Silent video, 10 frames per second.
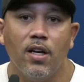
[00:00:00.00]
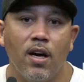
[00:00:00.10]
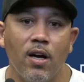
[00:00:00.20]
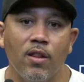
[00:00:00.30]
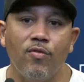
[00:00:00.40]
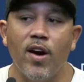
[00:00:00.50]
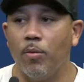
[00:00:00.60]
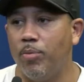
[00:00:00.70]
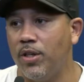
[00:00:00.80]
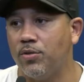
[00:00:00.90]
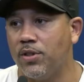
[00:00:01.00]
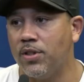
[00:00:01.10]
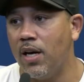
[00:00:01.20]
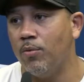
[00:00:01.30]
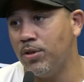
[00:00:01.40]
The final piece
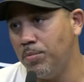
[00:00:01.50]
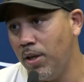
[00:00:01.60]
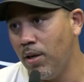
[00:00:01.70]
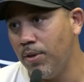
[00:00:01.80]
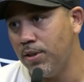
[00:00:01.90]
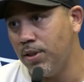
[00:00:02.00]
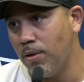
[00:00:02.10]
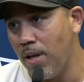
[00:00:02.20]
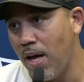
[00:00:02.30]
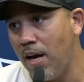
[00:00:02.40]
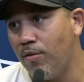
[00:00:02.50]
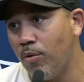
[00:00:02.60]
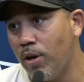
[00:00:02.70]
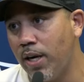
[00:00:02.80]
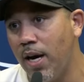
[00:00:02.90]
was being able to see him live and
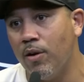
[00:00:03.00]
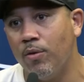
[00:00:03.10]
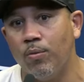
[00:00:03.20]
work out.